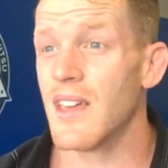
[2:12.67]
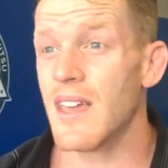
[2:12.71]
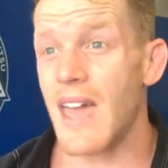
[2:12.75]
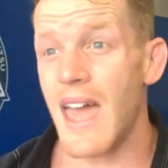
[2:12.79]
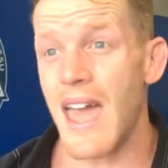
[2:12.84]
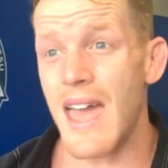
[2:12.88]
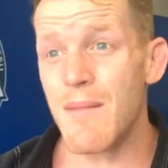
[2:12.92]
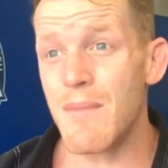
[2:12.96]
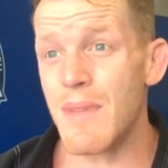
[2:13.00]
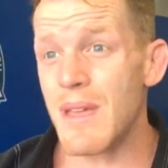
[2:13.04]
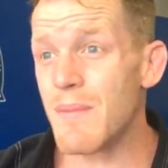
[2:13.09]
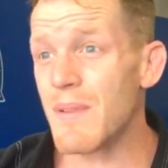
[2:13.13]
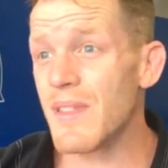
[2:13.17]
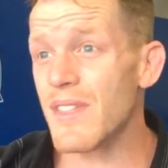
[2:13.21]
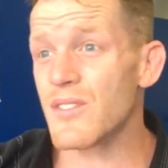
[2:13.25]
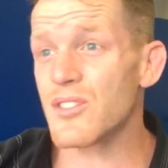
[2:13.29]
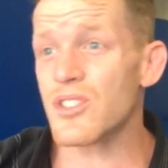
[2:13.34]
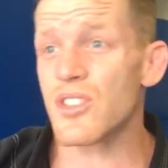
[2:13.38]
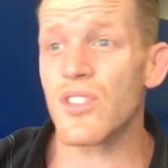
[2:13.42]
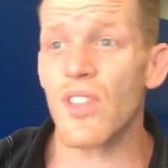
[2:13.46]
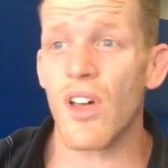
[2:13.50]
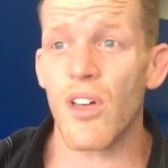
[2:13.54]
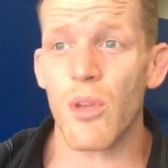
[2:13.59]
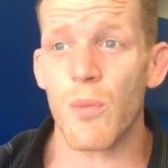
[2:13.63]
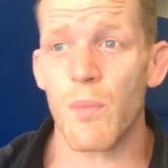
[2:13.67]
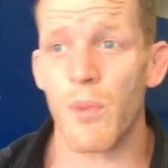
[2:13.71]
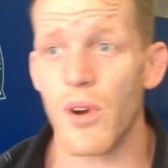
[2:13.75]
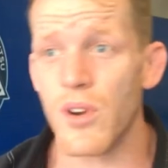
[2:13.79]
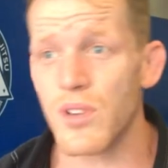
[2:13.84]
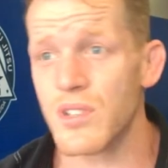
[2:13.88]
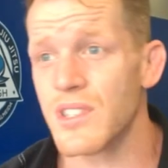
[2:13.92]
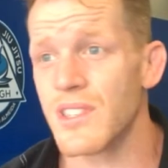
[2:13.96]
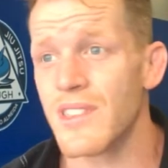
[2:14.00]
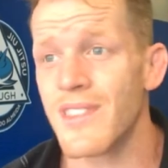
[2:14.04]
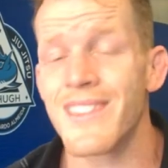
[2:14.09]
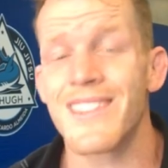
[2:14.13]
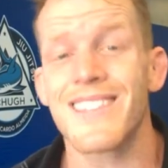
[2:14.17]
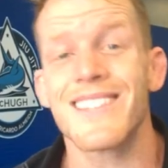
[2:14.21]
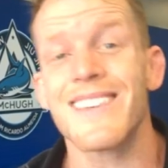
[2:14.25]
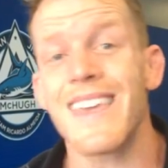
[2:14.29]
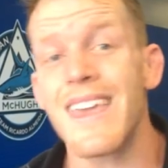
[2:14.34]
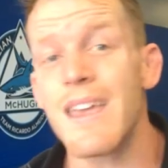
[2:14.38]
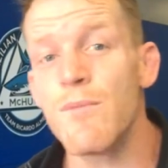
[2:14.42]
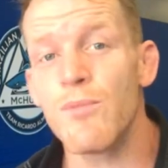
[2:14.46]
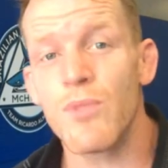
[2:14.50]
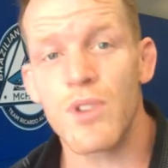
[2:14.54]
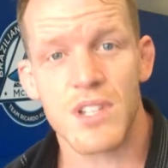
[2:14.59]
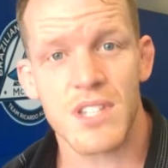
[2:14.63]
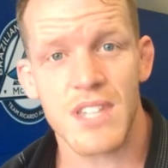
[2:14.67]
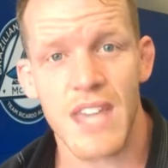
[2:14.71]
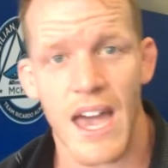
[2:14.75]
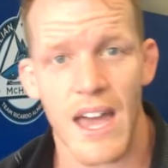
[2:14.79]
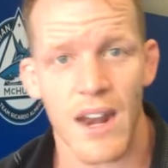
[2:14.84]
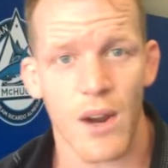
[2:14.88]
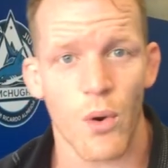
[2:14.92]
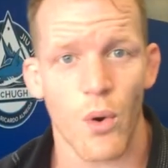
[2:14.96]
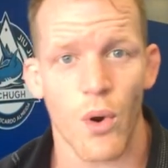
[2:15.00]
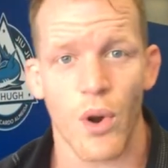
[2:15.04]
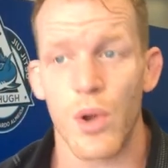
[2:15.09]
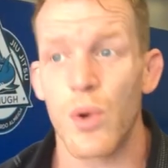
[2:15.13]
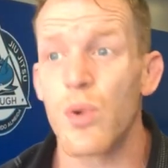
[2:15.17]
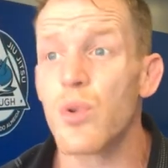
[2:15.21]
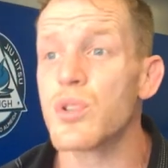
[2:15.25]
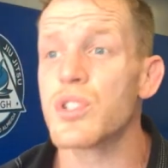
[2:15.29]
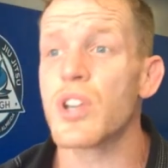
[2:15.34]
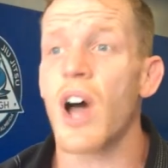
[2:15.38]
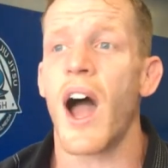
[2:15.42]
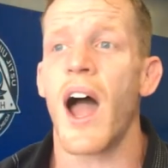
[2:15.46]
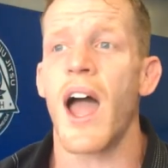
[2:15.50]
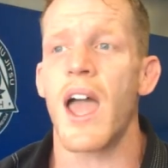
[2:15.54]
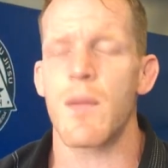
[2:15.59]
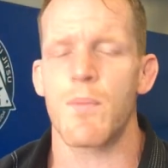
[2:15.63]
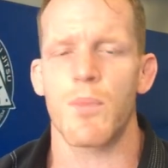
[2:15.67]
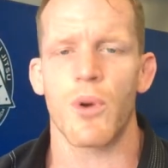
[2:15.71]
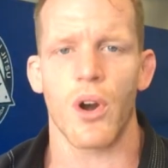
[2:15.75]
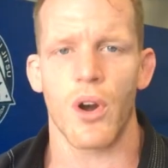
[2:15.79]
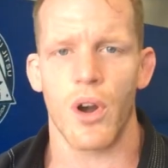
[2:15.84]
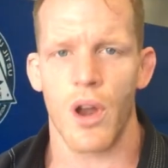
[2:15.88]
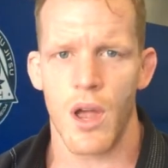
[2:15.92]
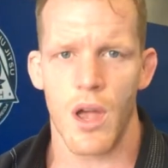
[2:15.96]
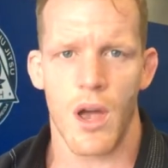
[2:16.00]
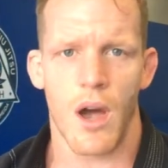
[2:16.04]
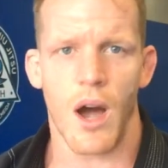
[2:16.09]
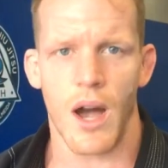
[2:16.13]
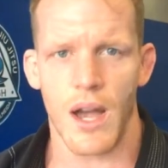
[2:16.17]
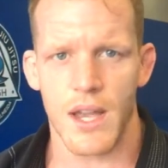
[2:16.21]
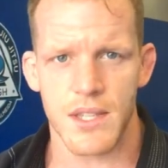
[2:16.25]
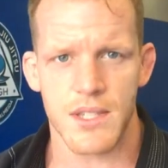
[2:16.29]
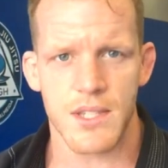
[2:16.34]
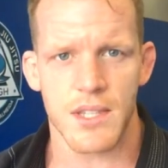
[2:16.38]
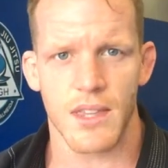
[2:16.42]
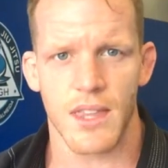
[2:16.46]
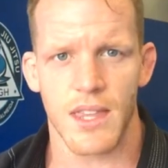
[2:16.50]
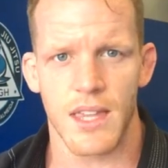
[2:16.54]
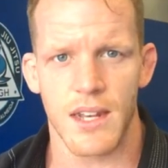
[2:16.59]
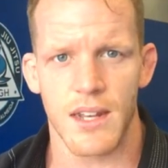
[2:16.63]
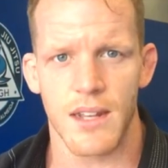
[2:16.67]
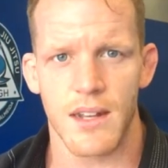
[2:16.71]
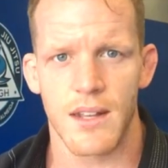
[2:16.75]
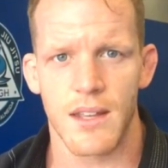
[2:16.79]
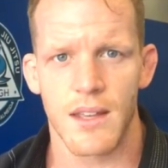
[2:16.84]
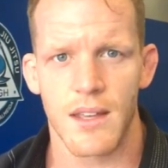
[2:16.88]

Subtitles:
and maybe there's another person in the same risk category who's hyper isolated,